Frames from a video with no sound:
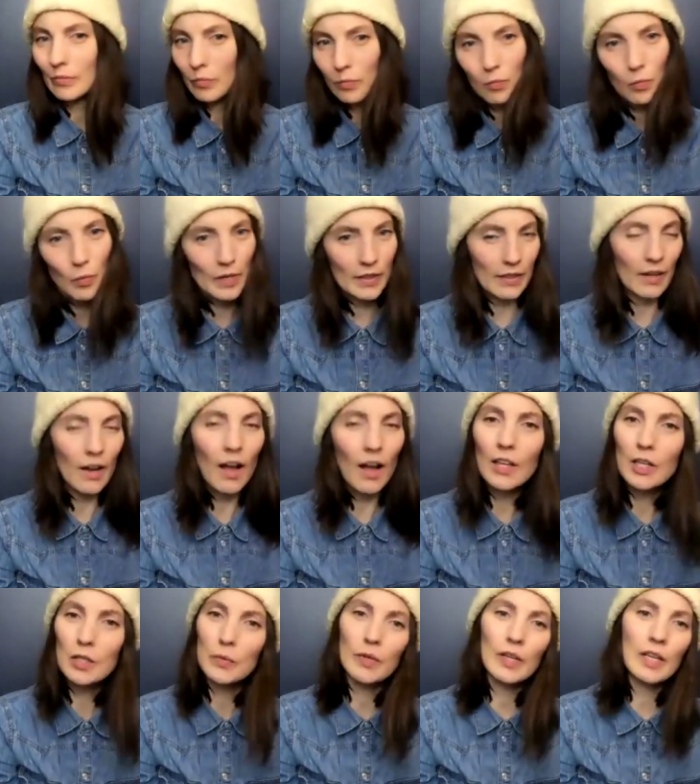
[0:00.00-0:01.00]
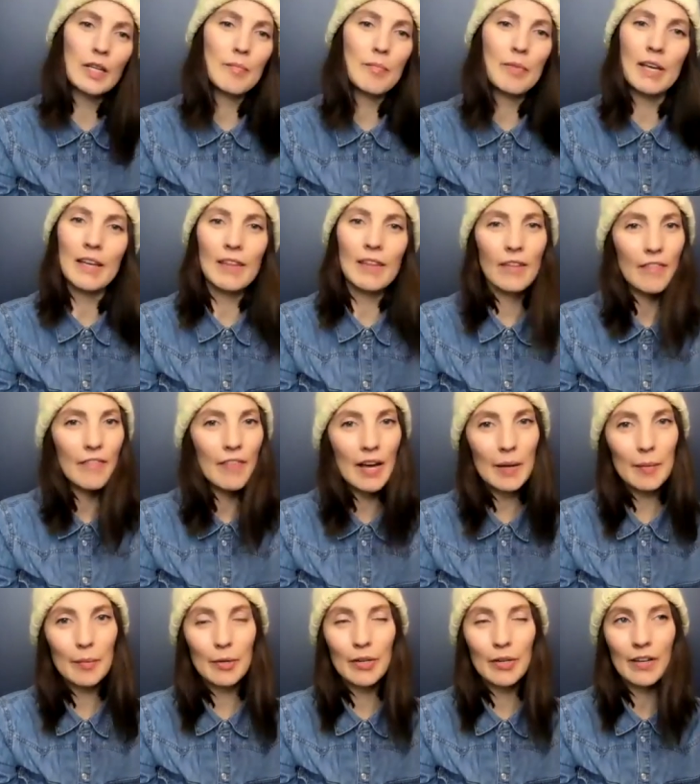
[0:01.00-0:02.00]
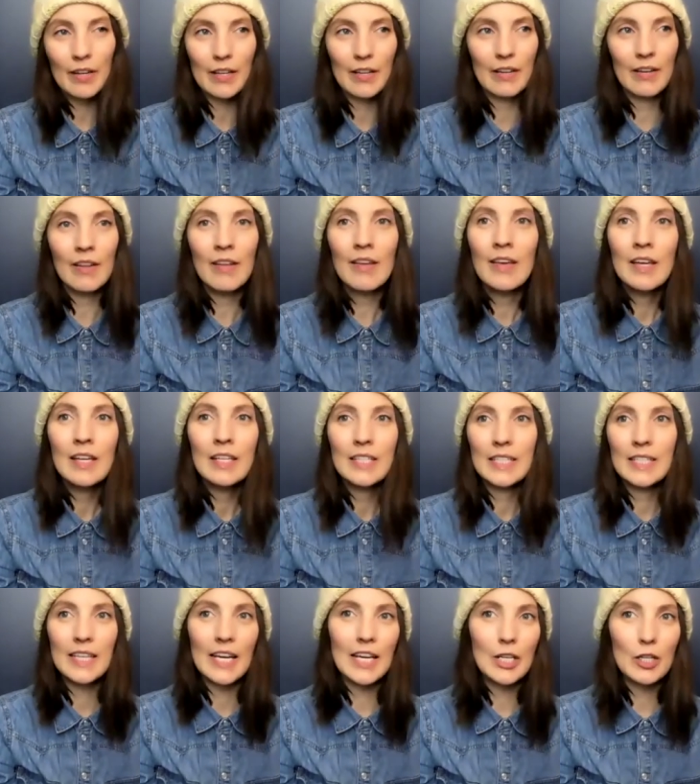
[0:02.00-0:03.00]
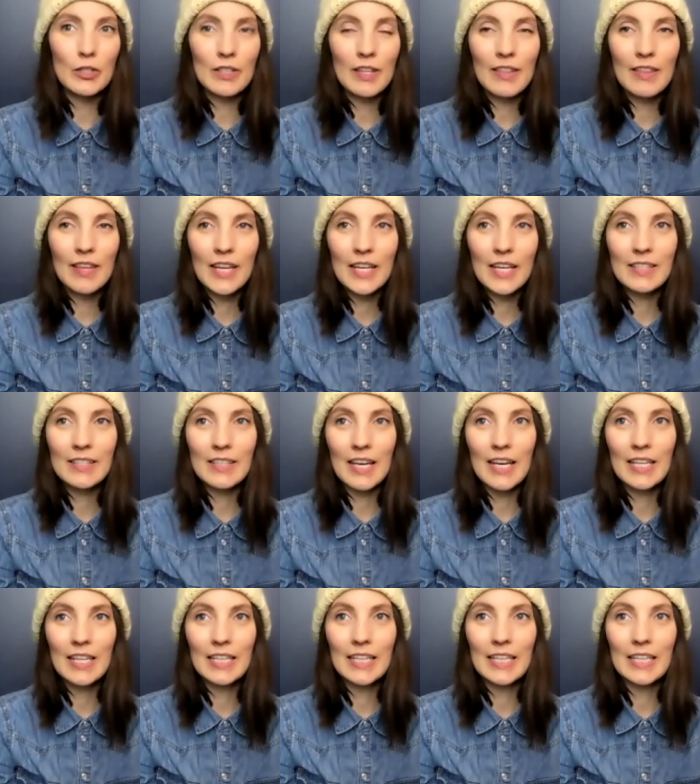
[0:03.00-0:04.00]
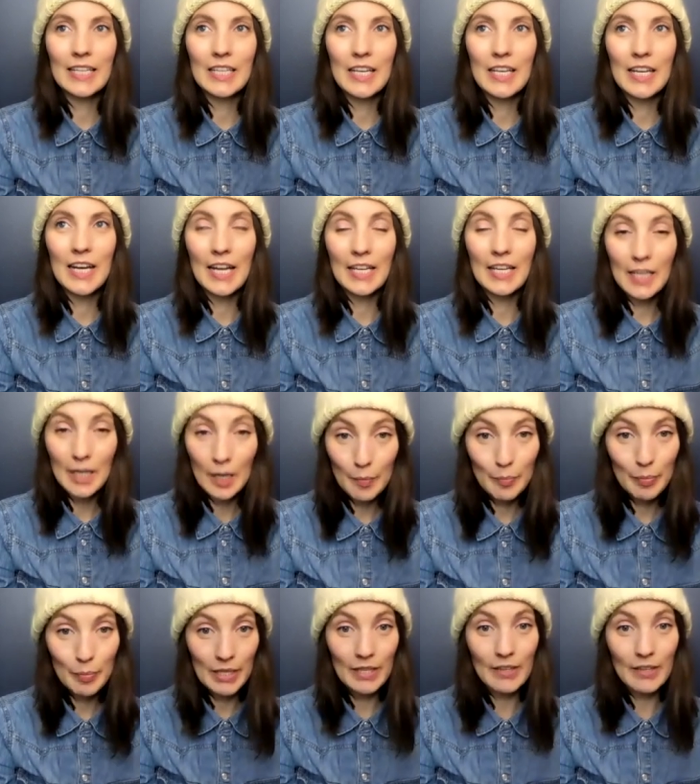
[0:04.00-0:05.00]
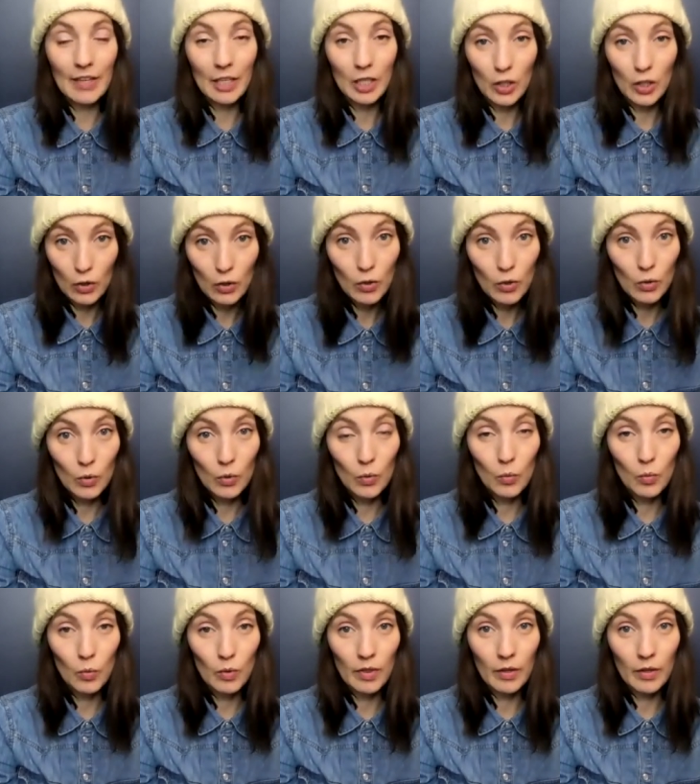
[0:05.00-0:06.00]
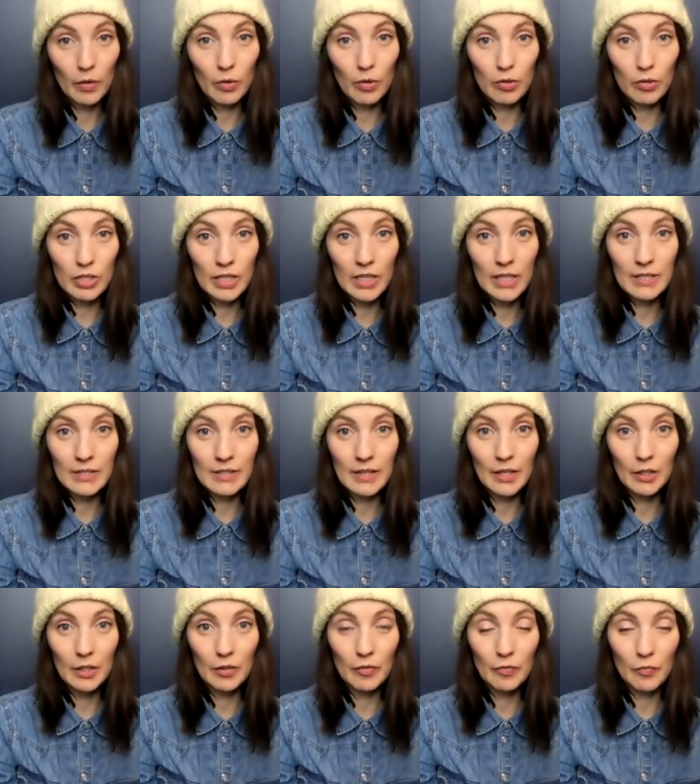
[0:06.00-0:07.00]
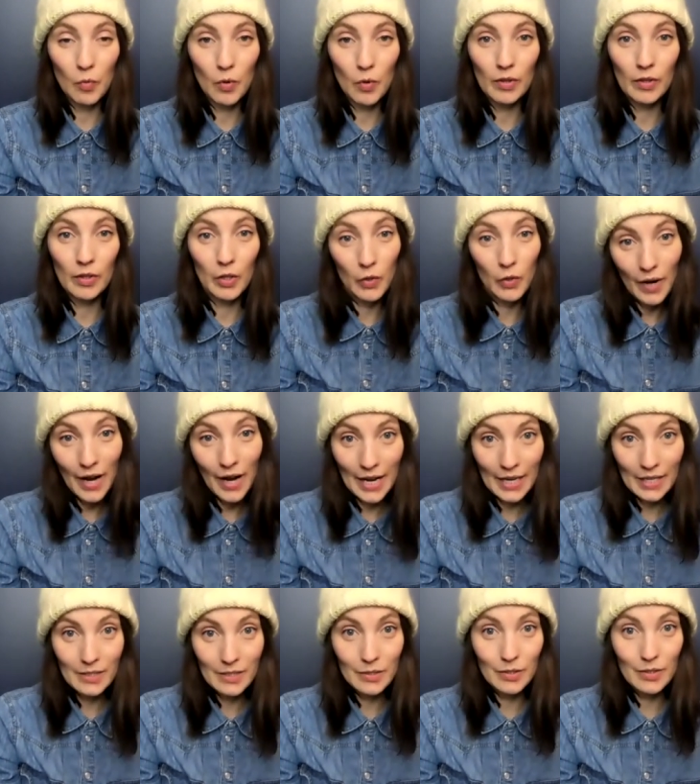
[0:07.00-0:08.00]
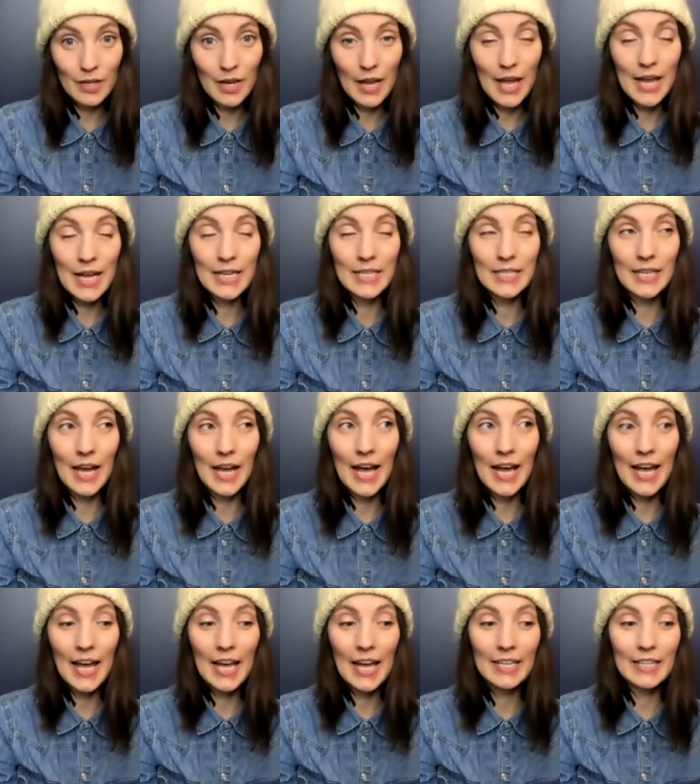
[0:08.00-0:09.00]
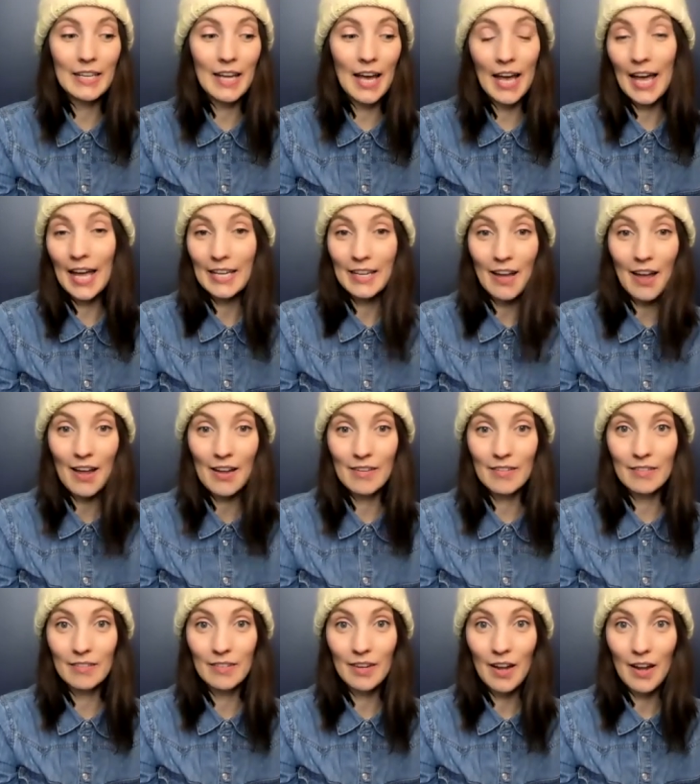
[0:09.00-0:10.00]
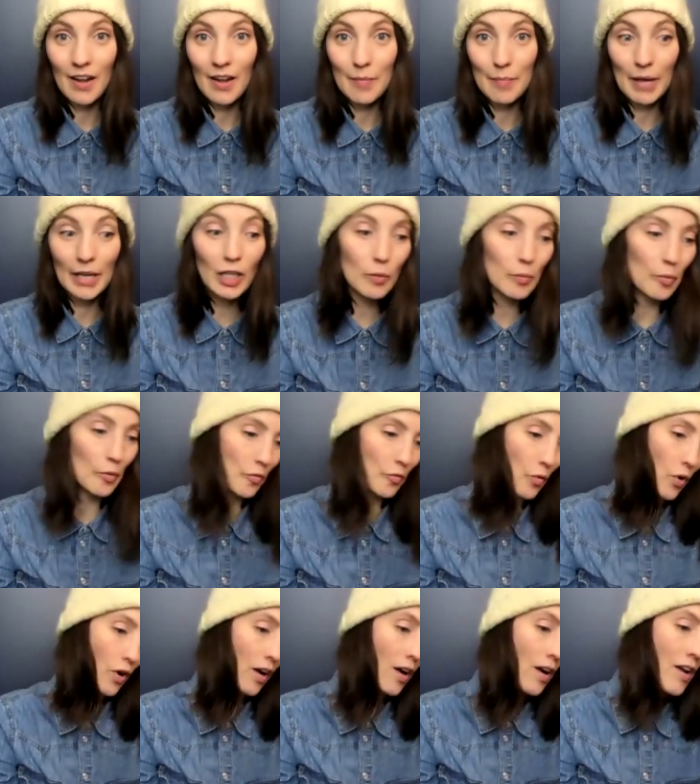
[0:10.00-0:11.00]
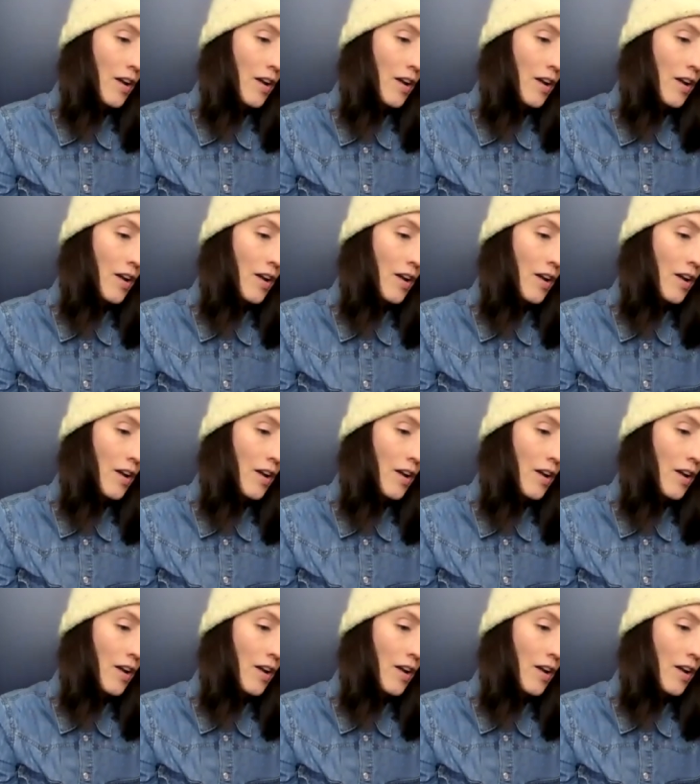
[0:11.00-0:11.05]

what the colors were going to be and the fiber and designers and things and it, it ended up being that you were the crochet designer for the crate and i had i had not uh, met you before